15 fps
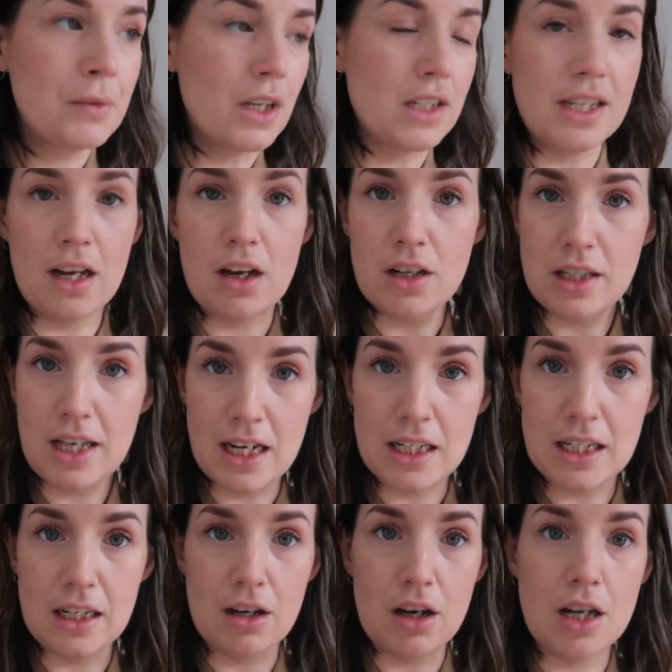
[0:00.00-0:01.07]
I say us,
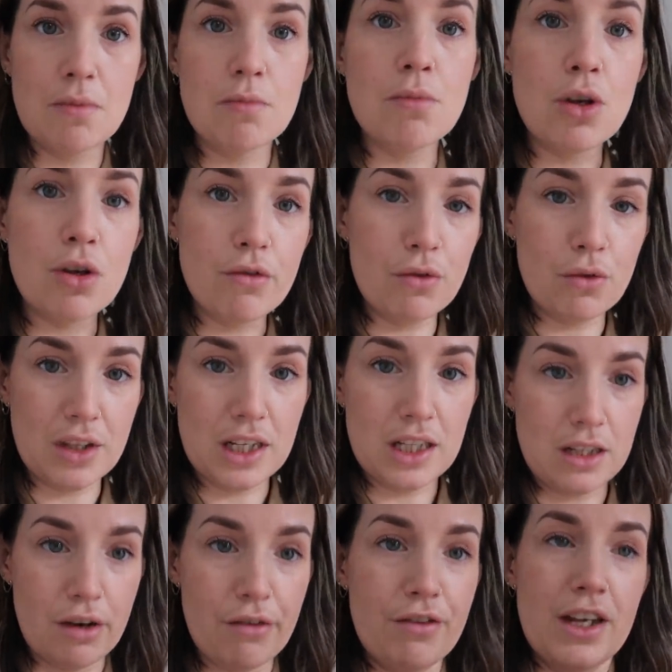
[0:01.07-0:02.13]
Hainsey and I, move all
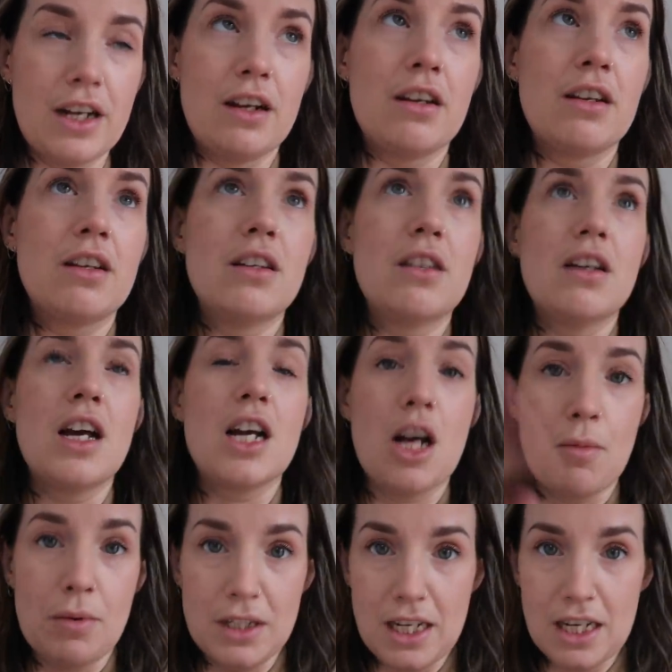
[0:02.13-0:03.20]
this stuff in a
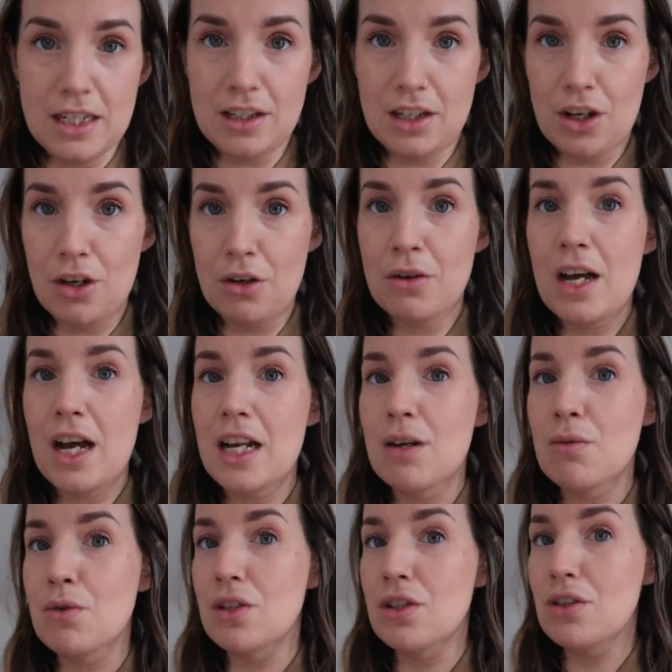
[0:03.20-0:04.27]
couple of days ago. And
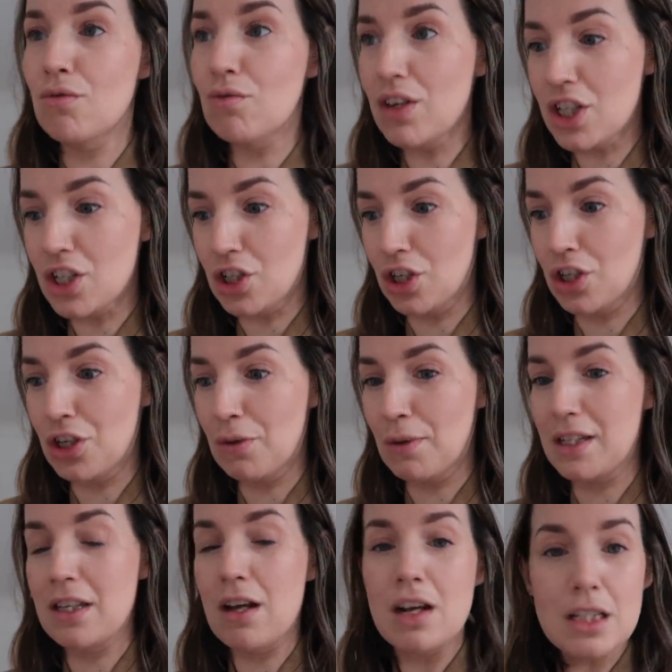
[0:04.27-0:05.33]
it was Richard, who
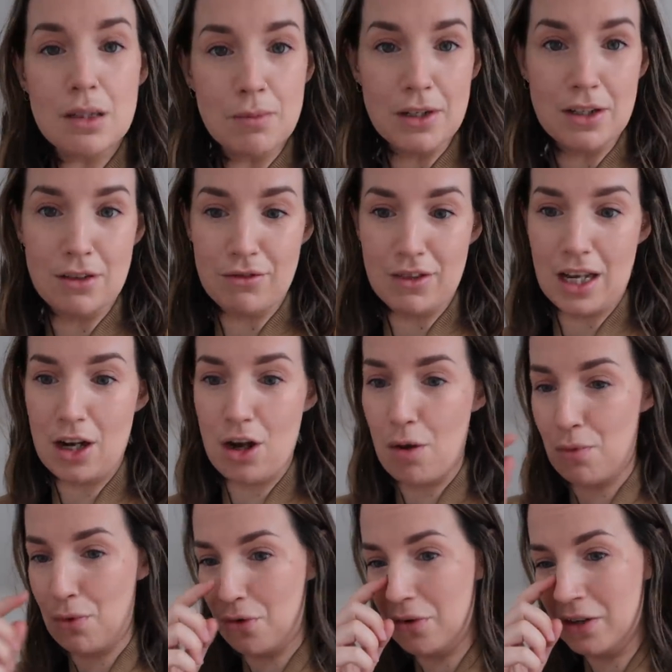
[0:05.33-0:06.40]
is the husband of that
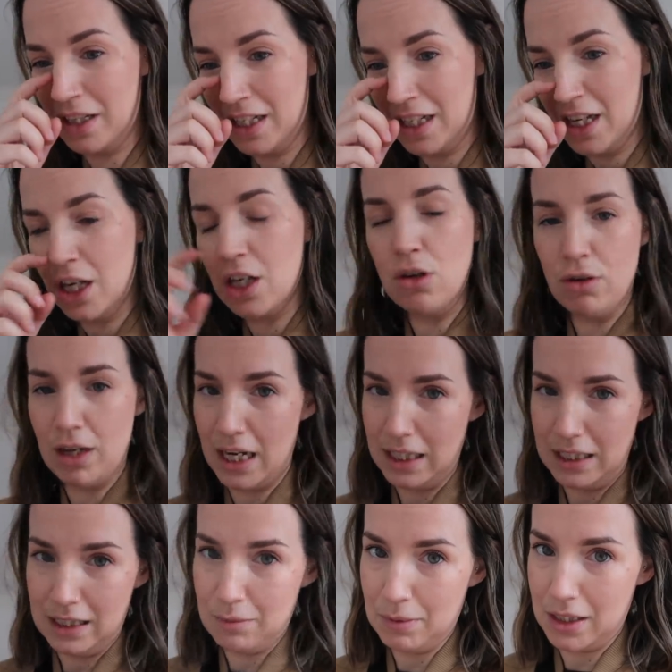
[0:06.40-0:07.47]
couple, not
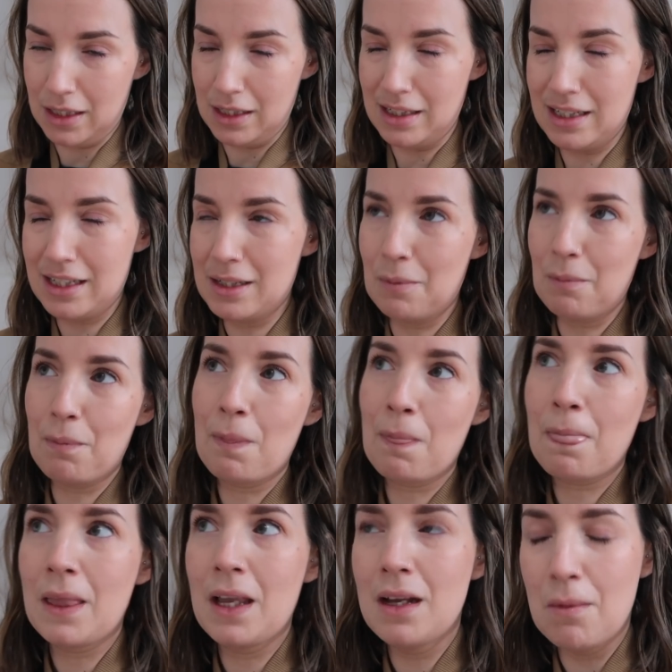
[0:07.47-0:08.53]
Hainsey, because
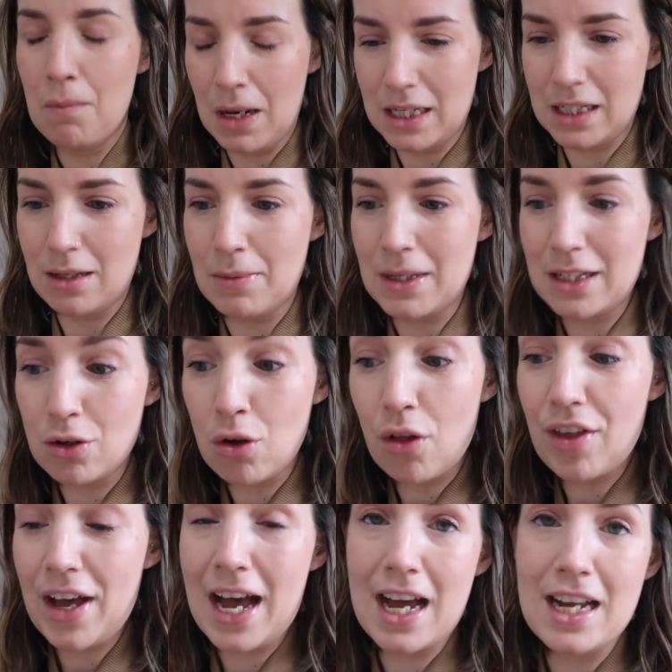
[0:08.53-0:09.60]
bless him, he's
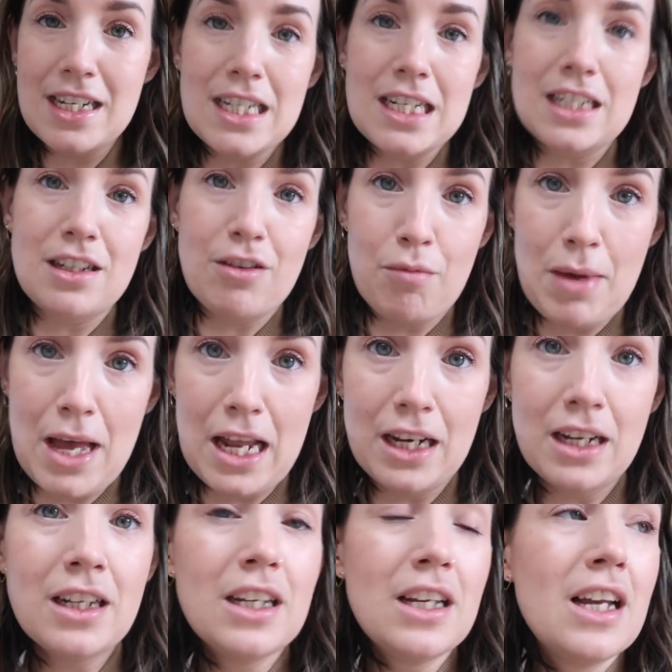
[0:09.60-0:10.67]
not the handiest of
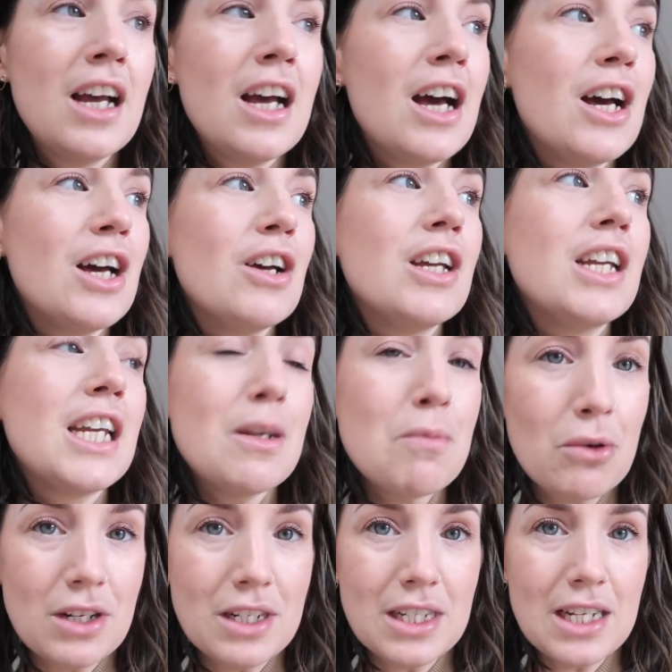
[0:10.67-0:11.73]
men.
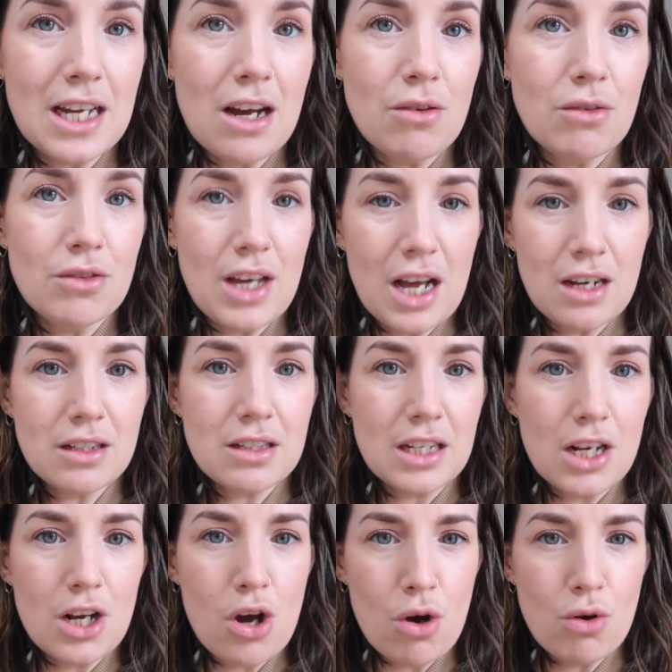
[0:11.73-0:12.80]
He pointed out, that looks
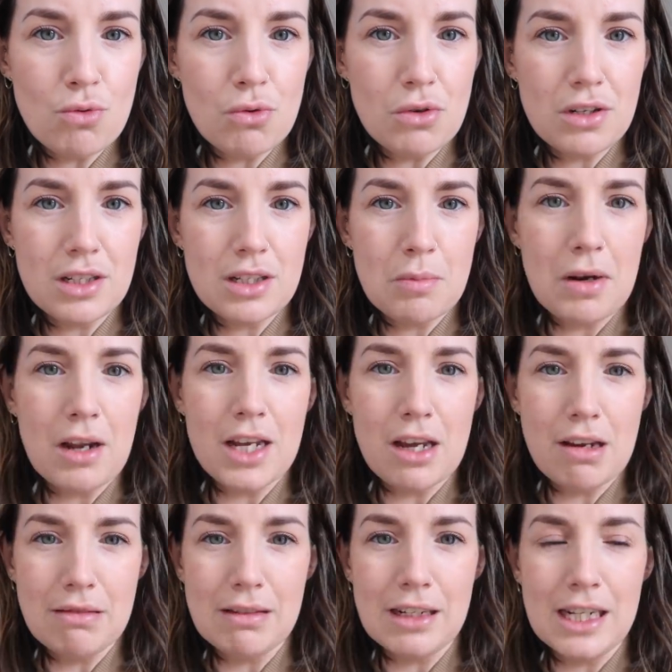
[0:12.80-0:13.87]
like a cold water supply
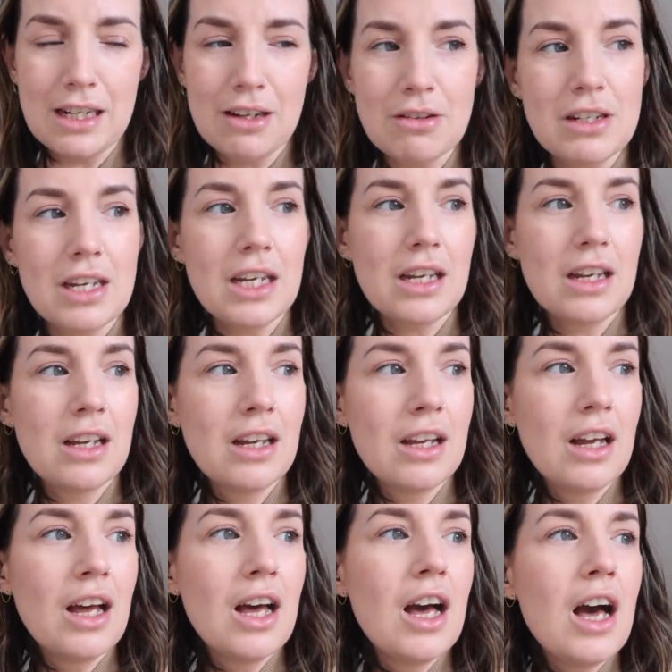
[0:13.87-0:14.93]
only. And I was like,
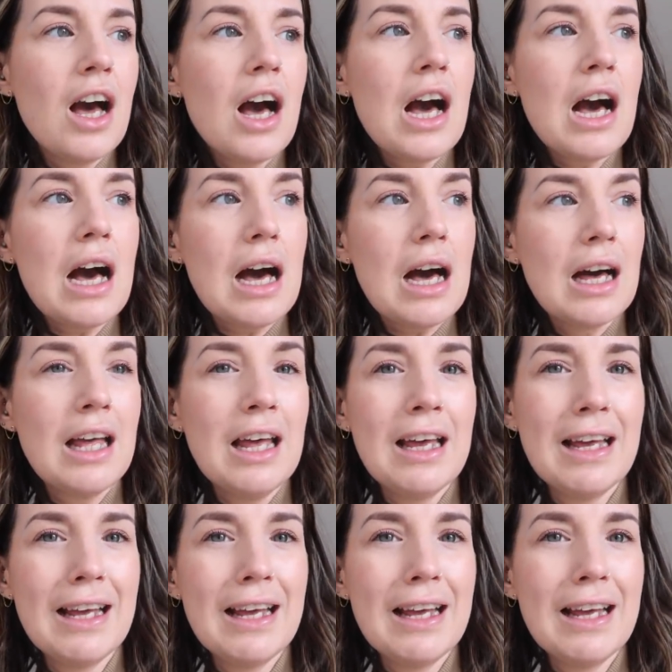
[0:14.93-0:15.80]
ah,